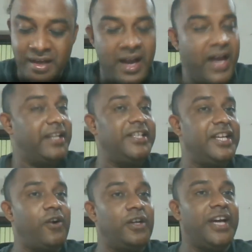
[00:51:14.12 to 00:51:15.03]
And
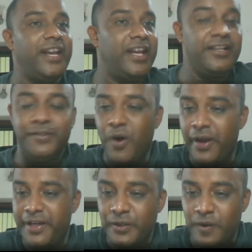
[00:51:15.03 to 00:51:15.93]
Rajani Kothari is
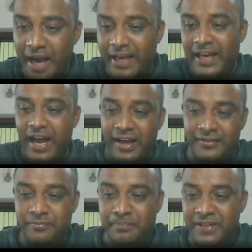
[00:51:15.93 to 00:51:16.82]
going to
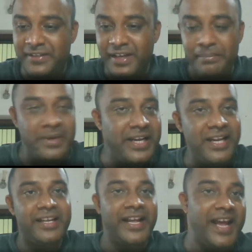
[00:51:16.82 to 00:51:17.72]
present a
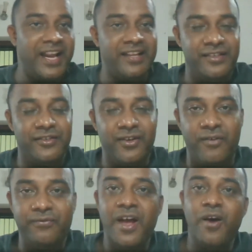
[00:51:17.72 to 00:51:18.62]
brilliant analysis
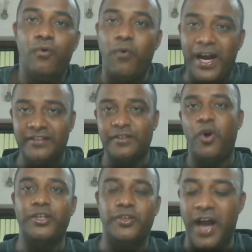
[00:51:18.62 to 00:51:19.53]
of what is
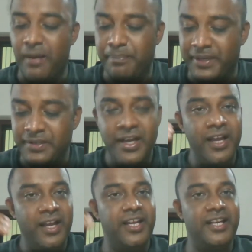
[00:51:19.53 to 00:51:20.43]
going to happen
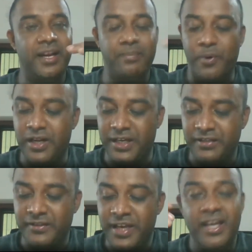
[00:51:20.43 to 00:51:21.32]
in Indian
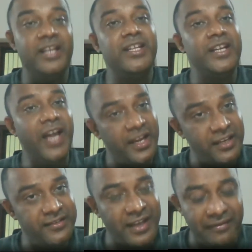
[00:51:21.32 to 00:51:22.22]
politics in the
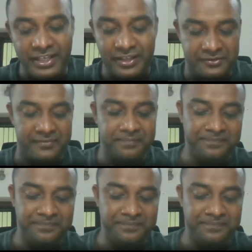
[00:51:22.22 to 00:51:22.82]
1970s.